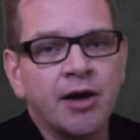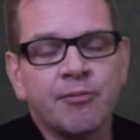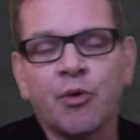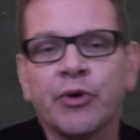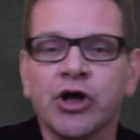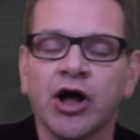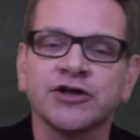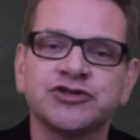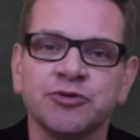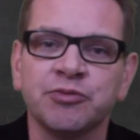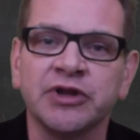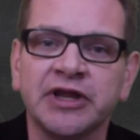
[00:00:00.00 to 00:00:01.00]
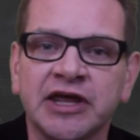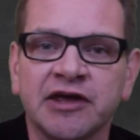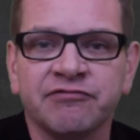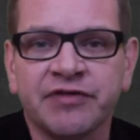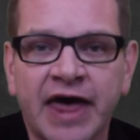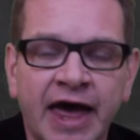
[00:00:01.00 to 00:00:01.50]
but we also
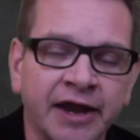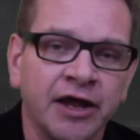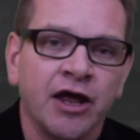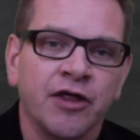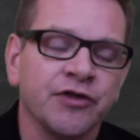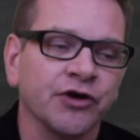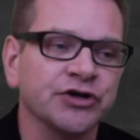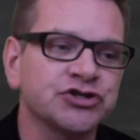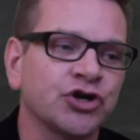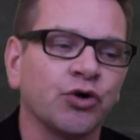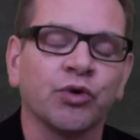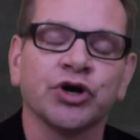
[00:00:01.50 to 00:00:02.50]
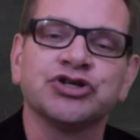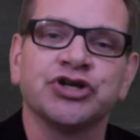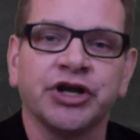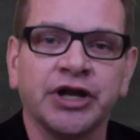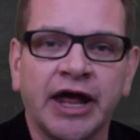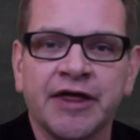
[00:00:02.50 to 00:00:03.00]
believe that there is
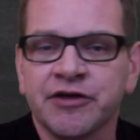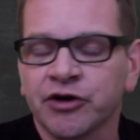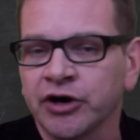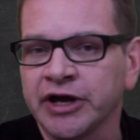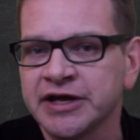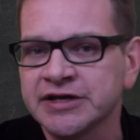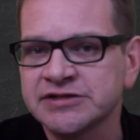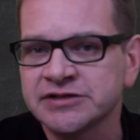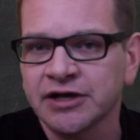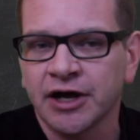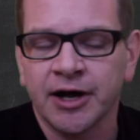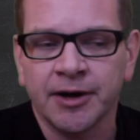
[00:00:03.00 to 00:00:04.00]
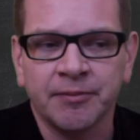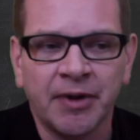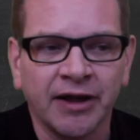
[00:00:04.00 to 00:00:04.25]
coercion and there is um,